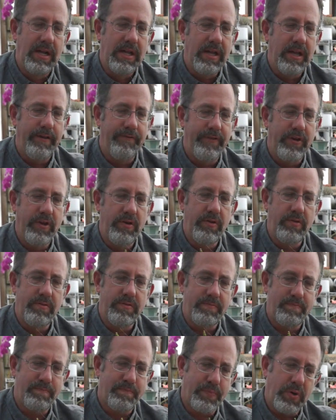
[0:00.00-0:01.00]
If you
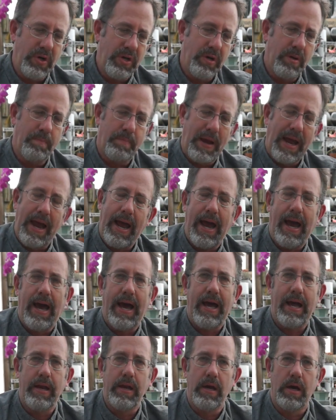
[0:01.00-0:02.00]
put a
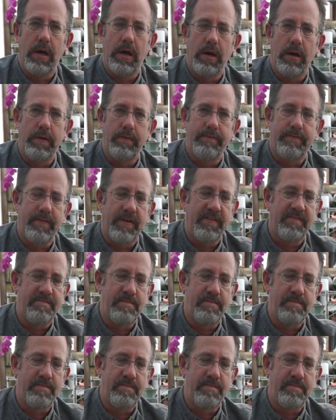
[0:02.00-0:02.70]
pad of